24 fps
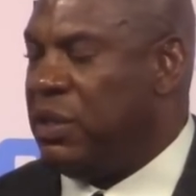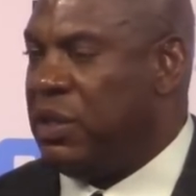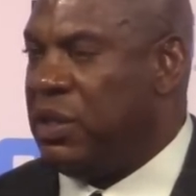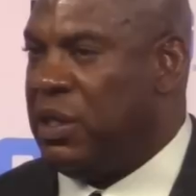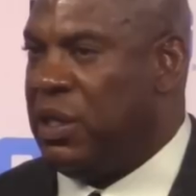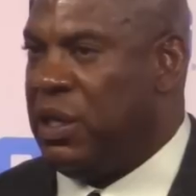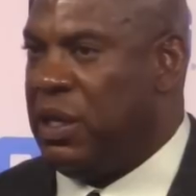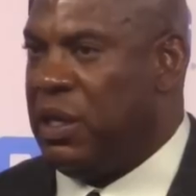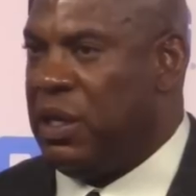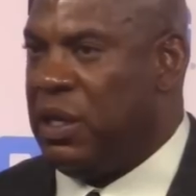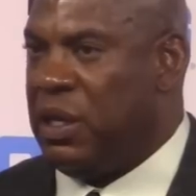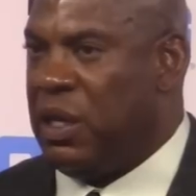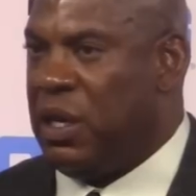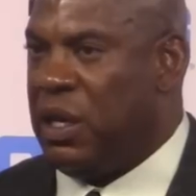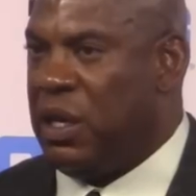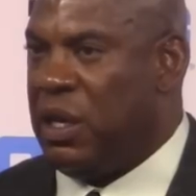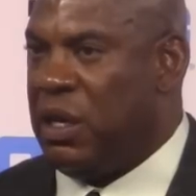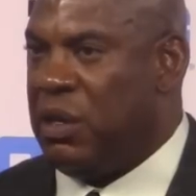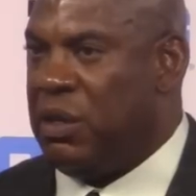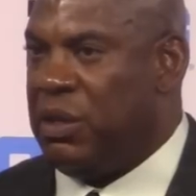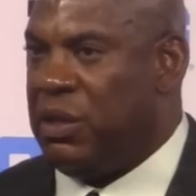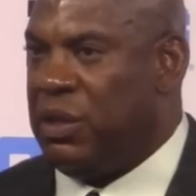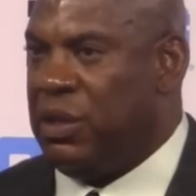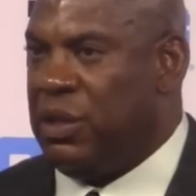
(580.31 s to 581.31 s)
and uh,
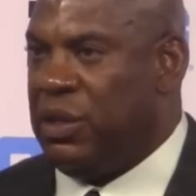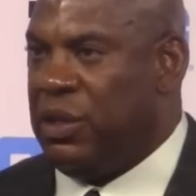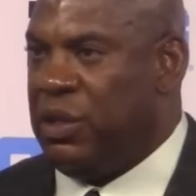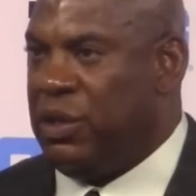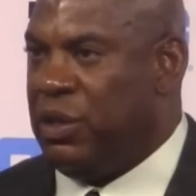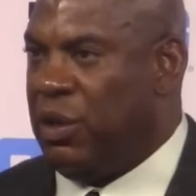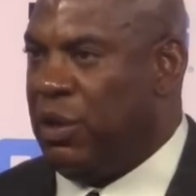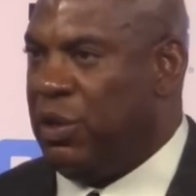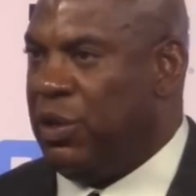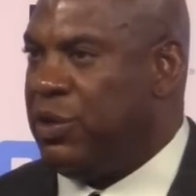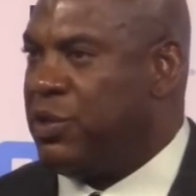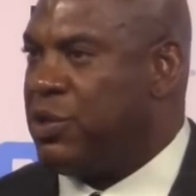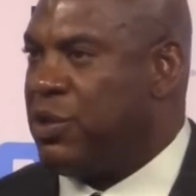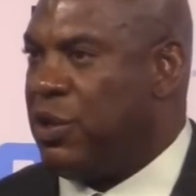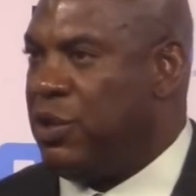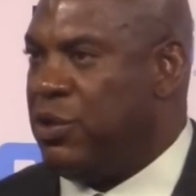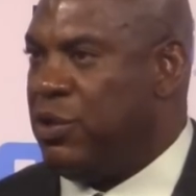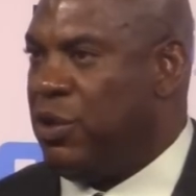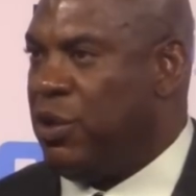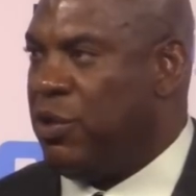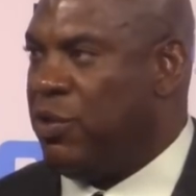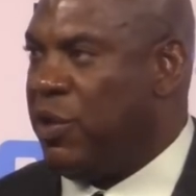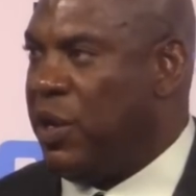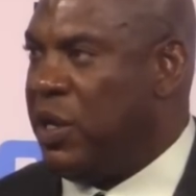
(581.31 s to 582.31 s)
you know, Luke's going to
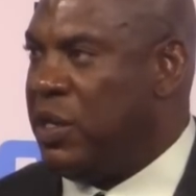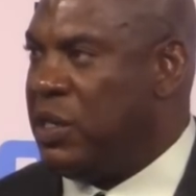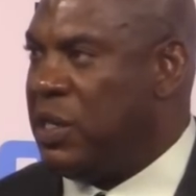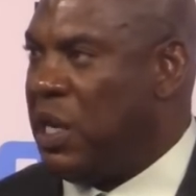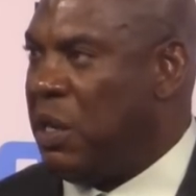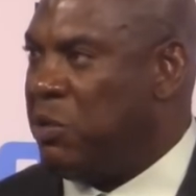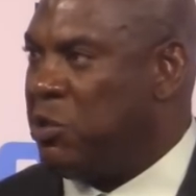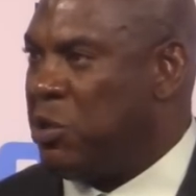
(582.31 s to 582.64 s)
do a great job.